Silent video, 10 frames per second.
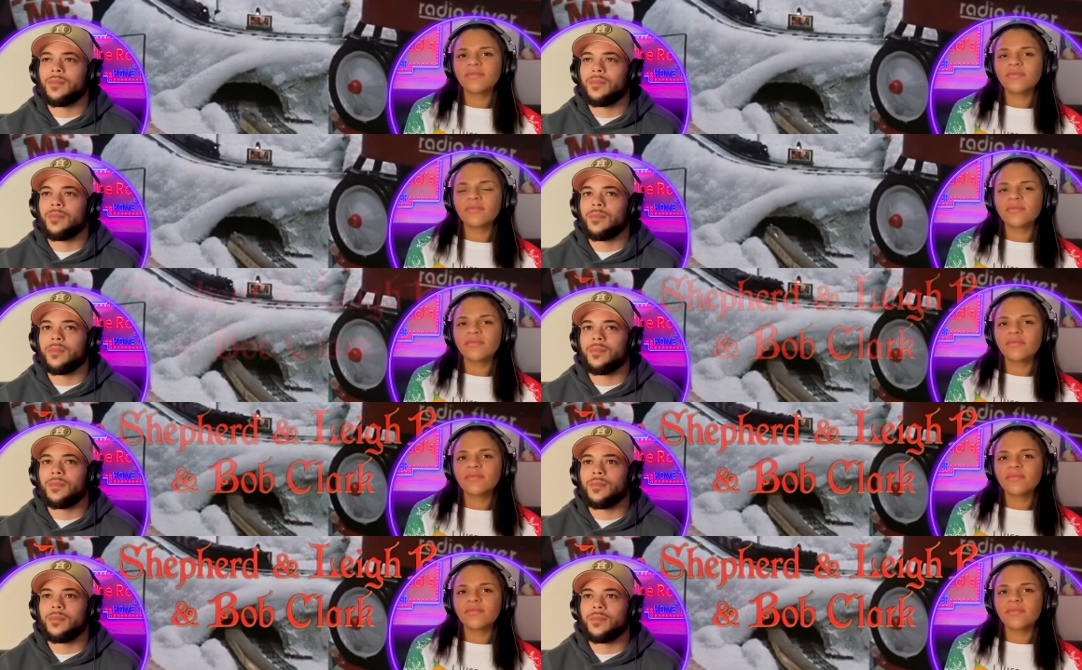
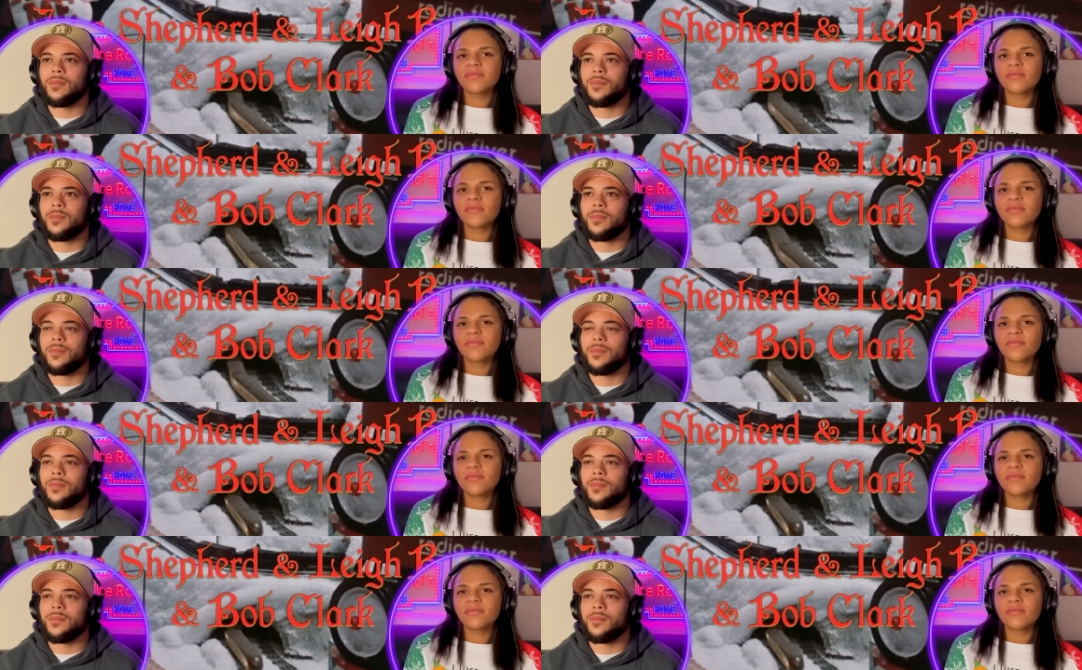[no speech]